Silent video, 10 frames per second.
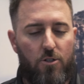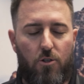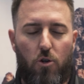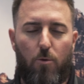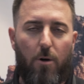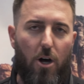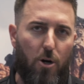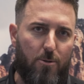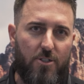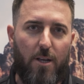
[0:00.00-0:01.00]
tube,
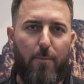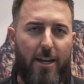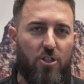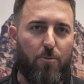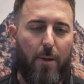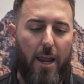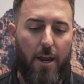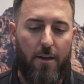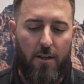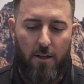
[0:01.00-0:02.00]
100% made in Japan